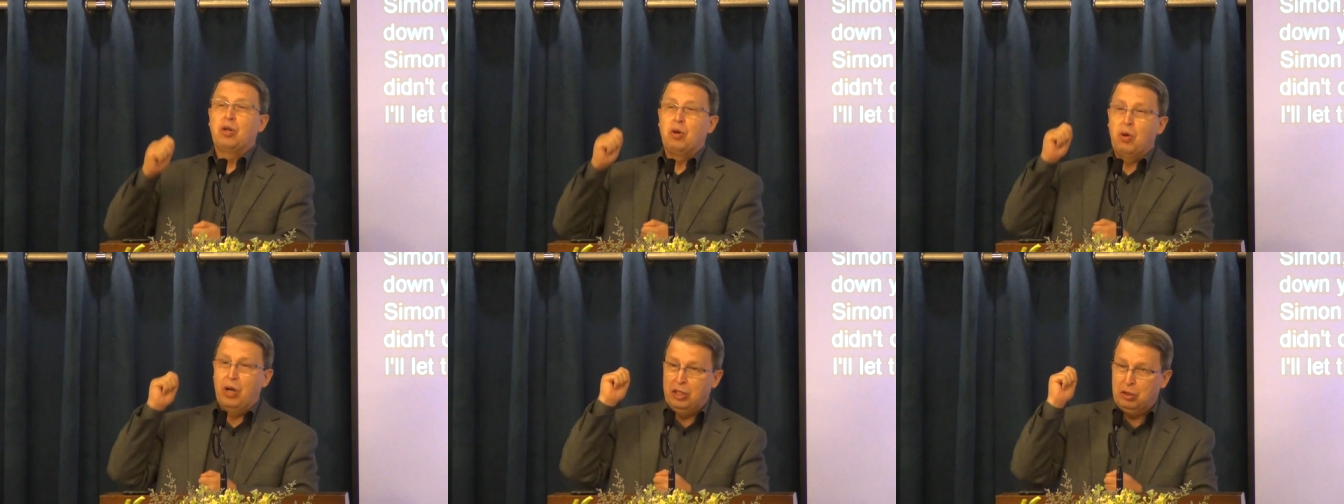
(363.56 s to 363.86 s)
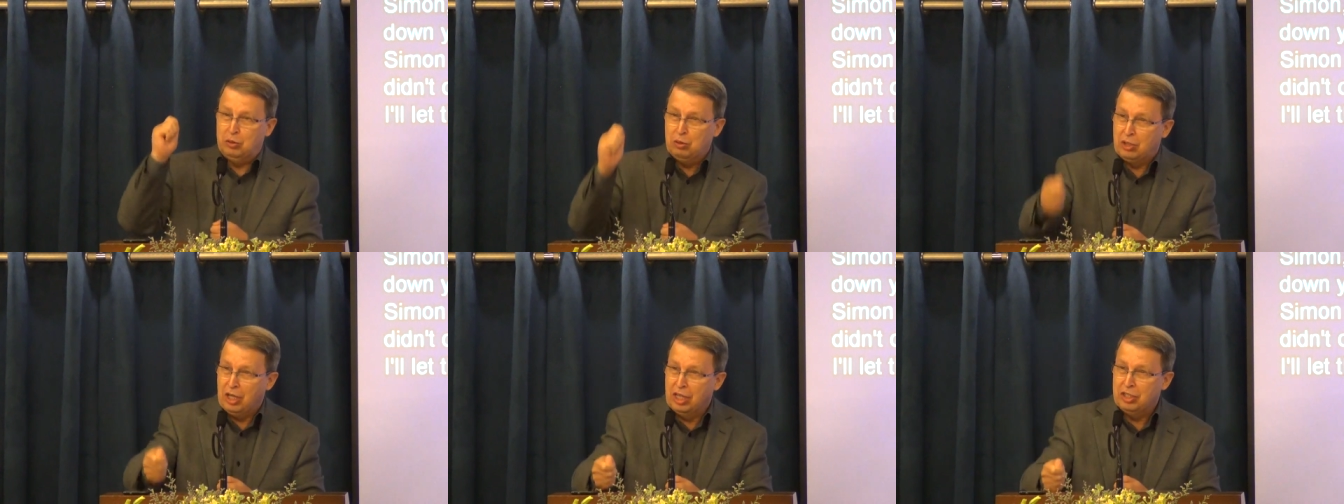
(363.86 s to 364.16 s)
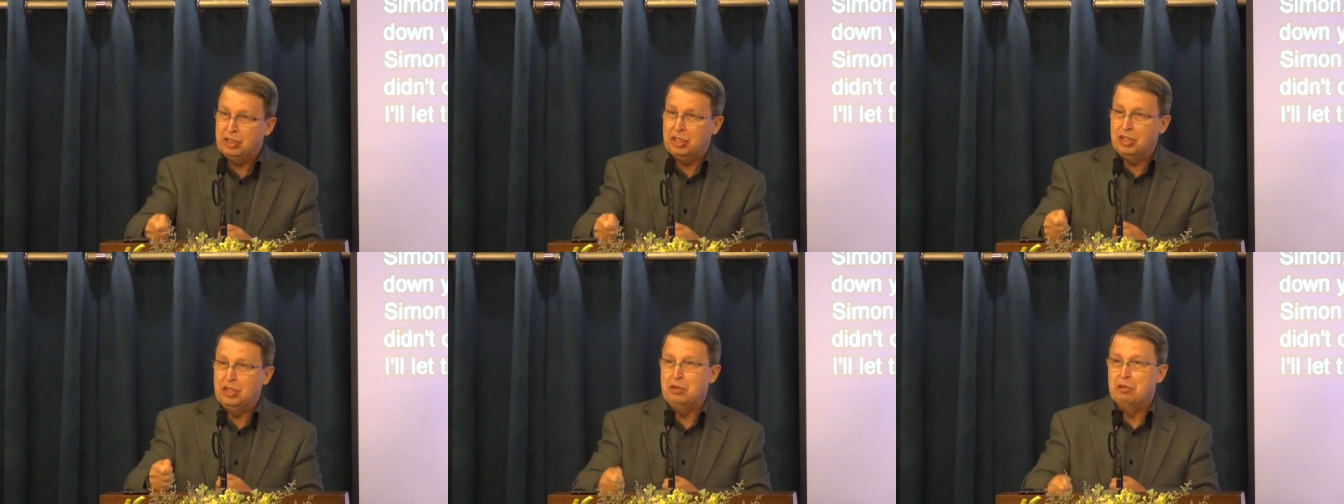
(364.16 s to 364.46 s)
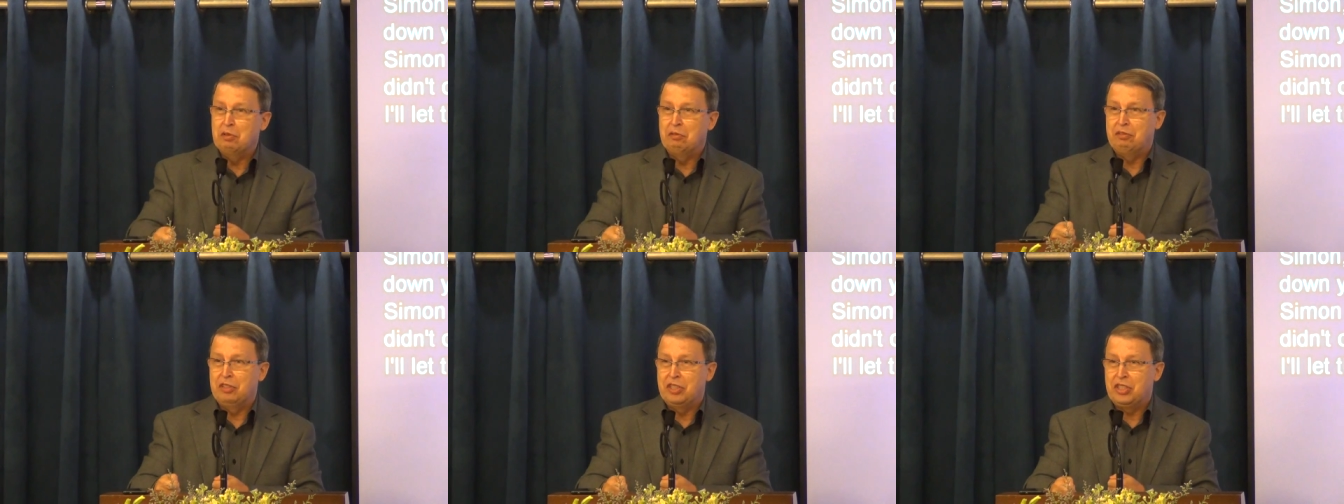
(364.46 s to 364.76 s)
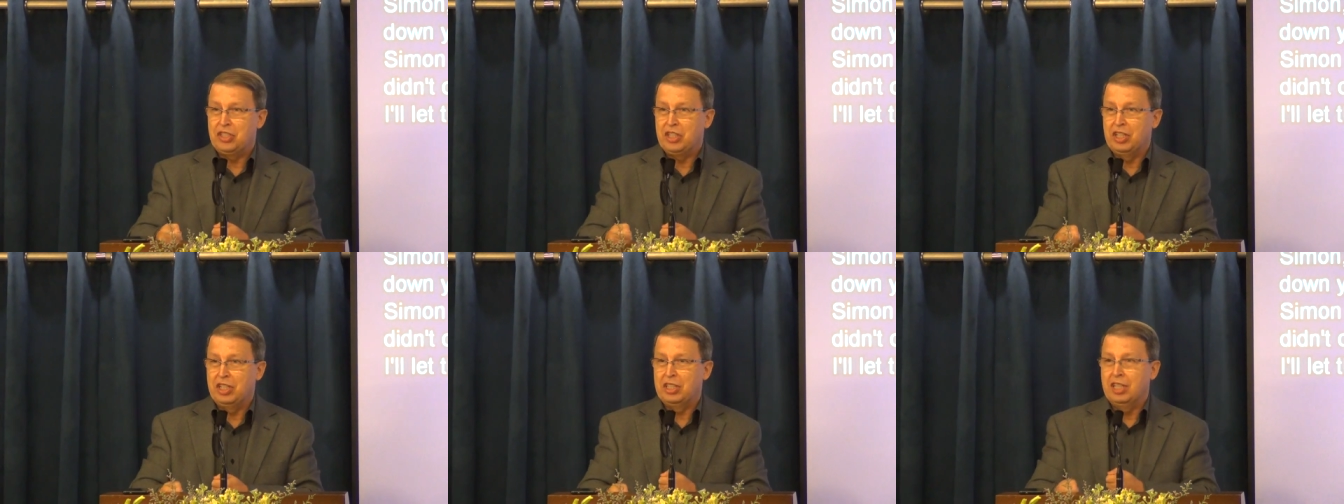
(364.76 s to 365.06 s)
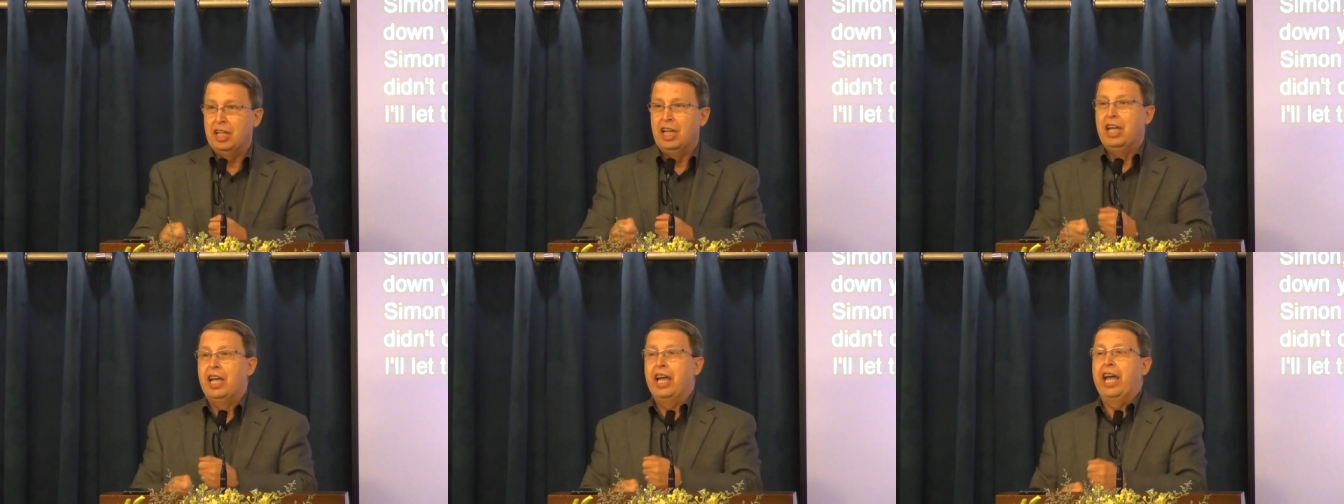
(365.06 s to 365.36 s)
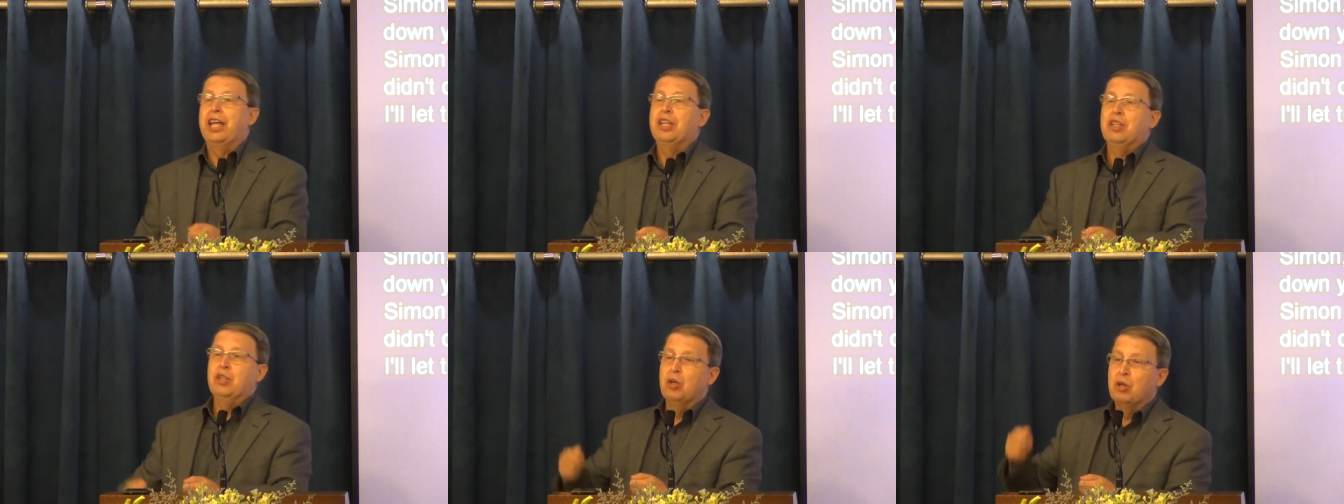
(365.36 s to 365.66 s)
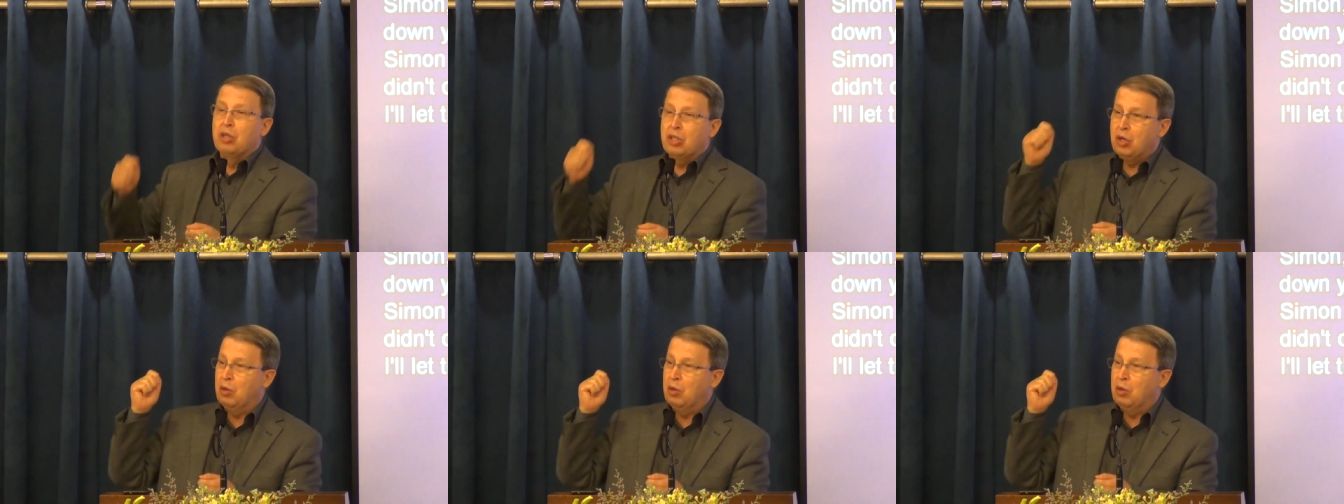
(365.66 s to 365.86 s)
going to continue fishing, and you're